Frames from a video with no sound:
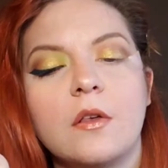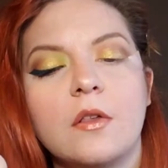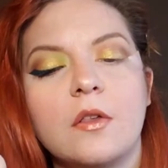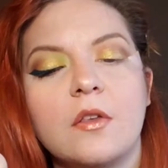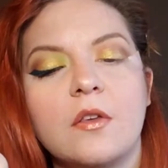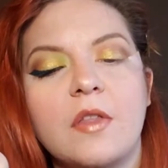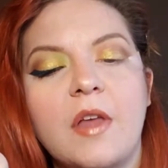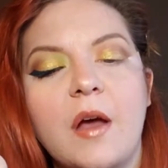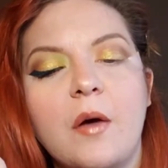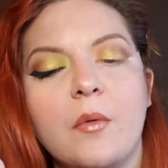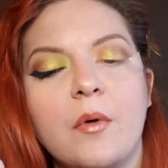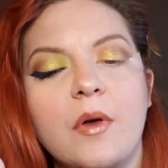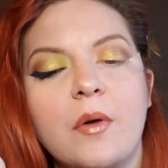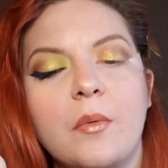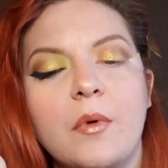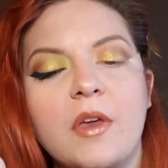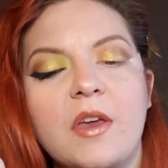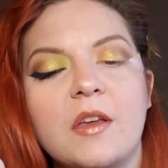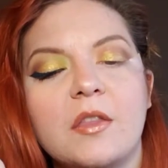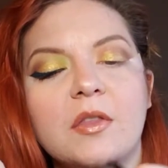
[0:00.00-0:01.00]
So that way
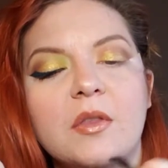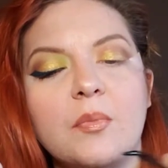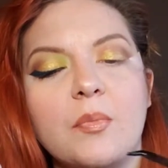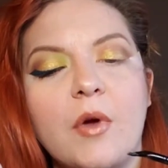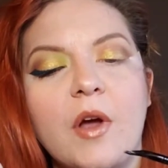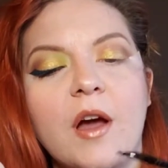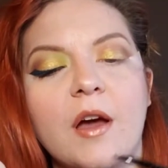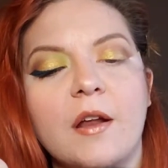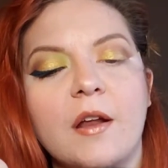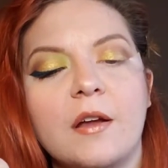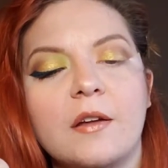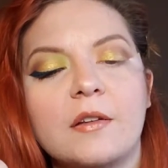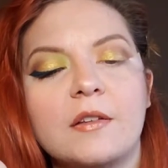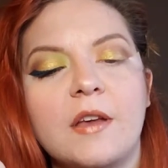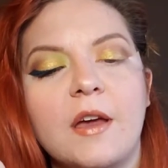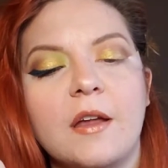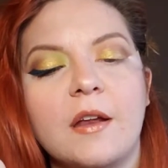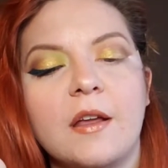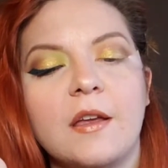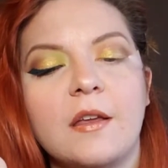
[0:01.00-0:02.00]
we get the product
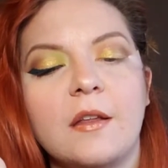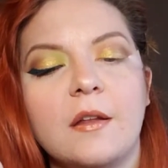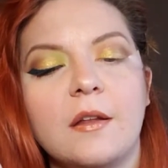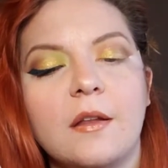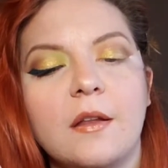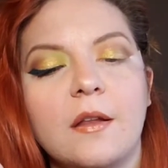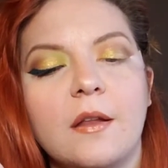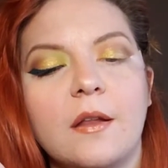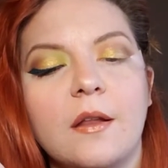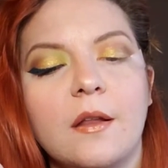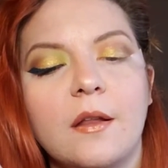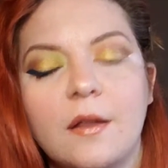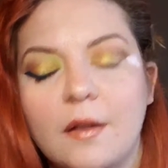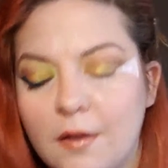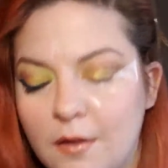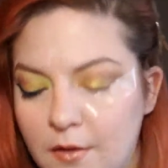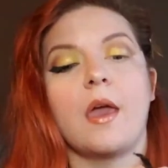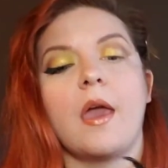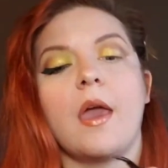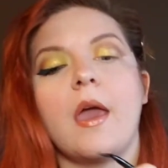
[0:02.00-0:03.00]
on it.
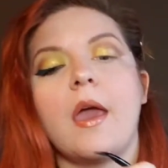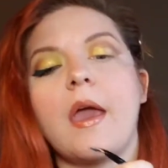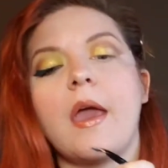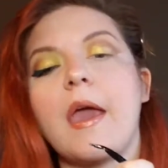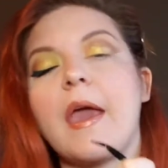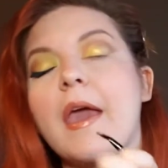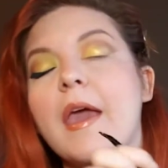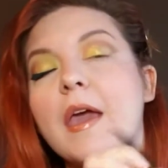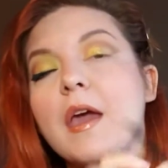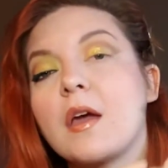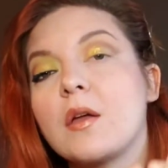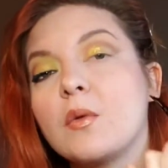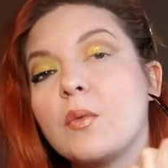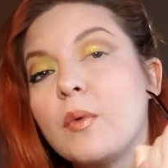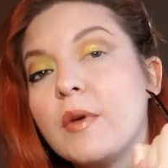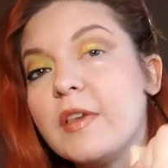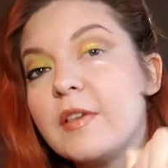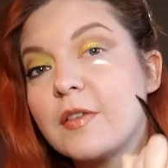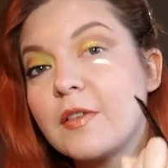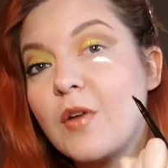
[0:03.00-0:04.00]
And
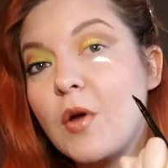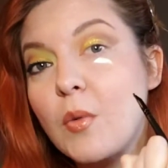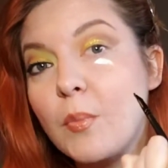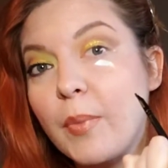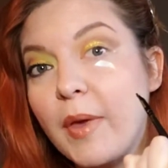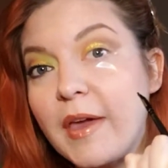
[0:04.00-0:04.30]
we start